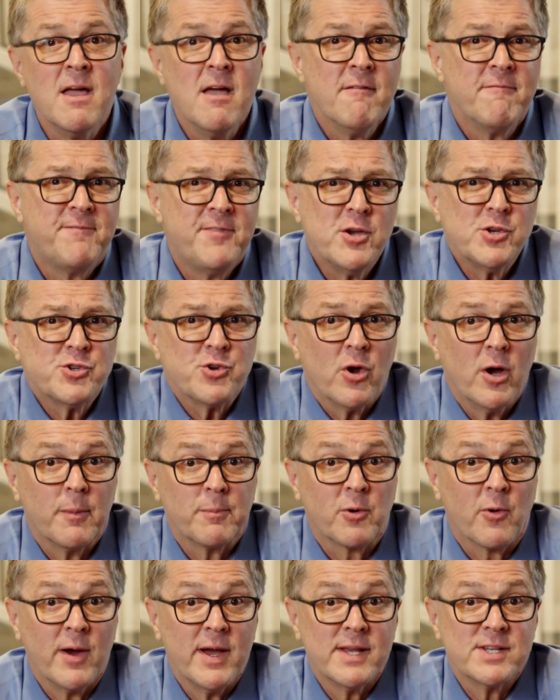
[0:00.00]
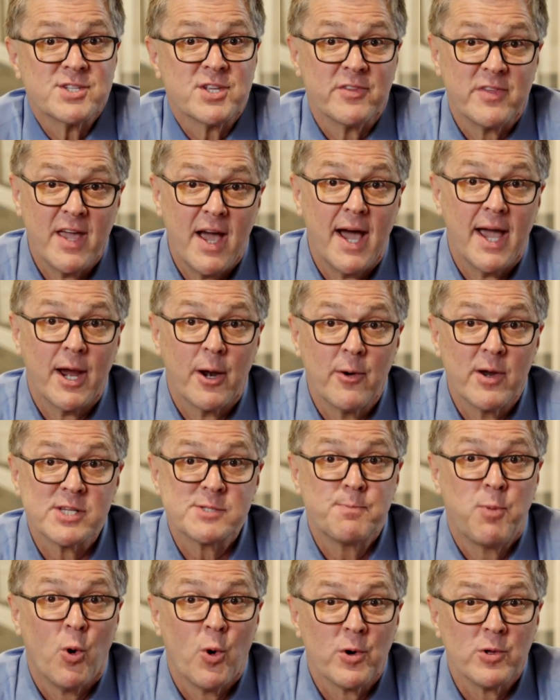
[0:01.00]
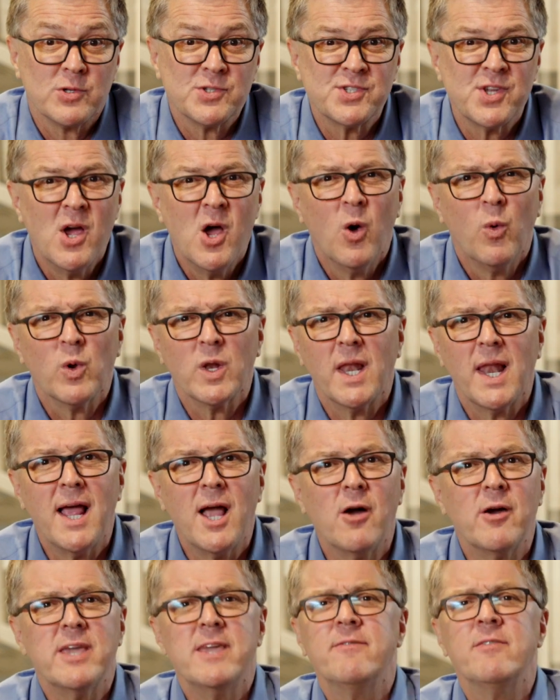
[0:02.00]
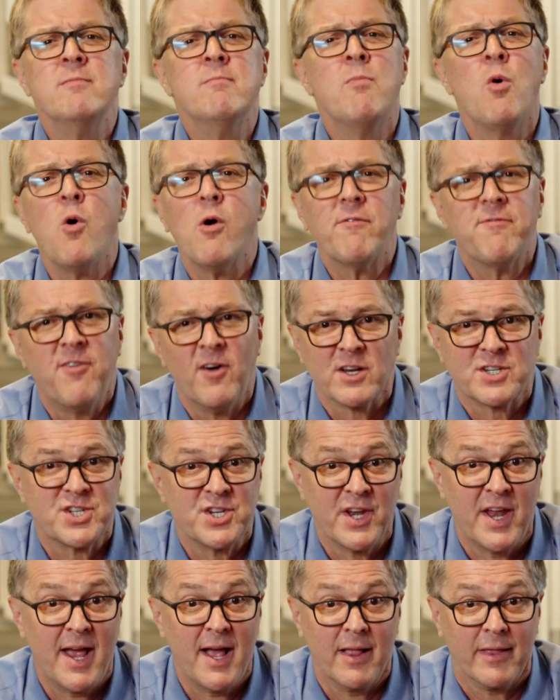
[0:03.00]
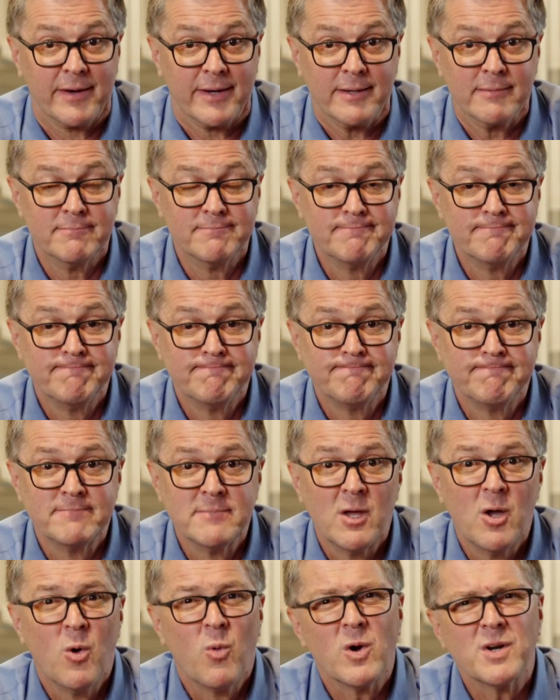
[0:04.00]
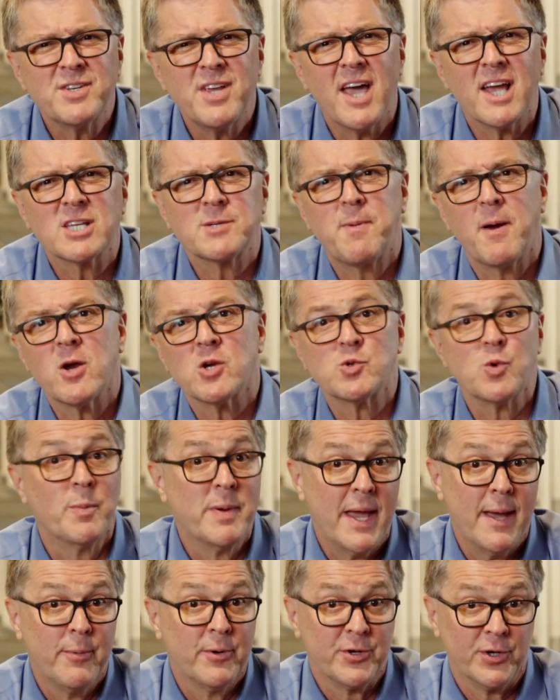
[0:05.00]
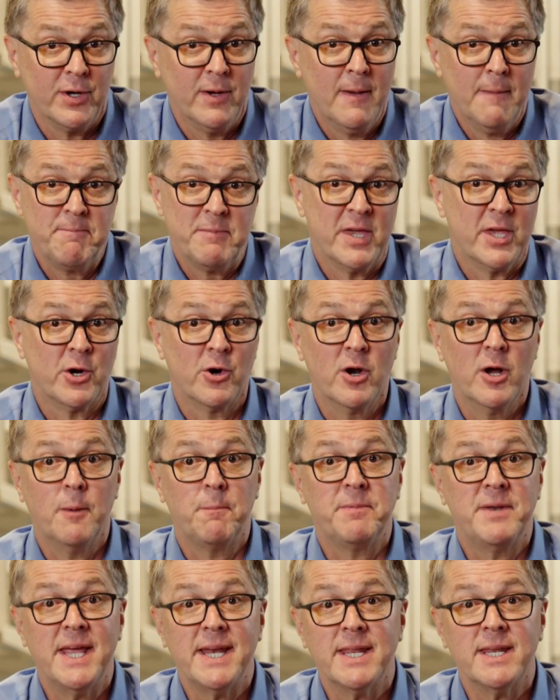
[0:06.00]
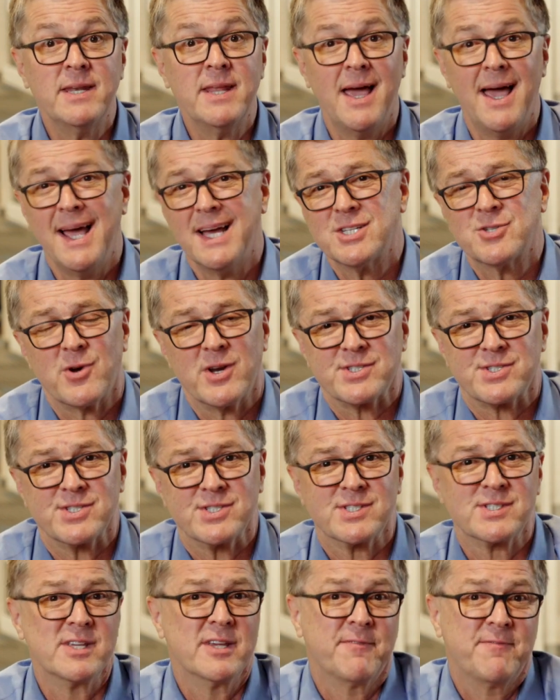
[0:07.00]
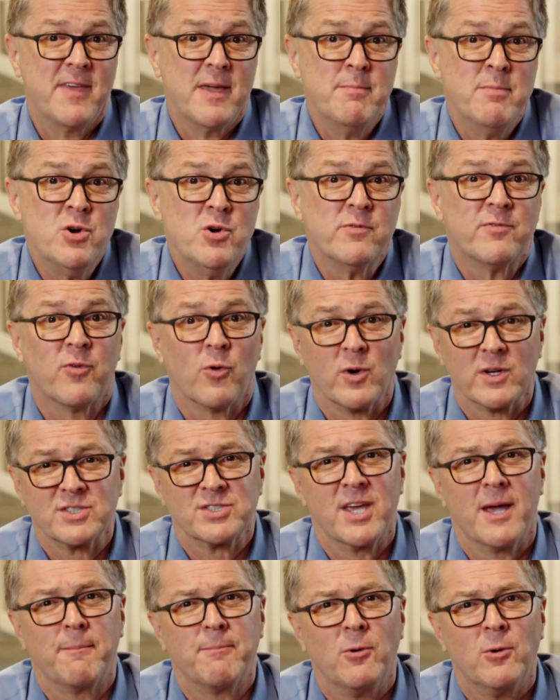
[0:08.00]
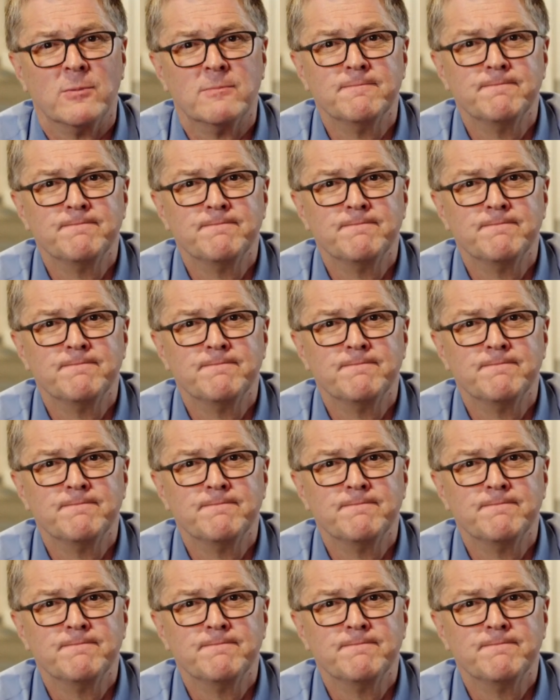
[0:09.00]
Future upgrades to the IRS portals will allow even more functionality, where taxpayers will be able to enter updated addresses if they moved, for example.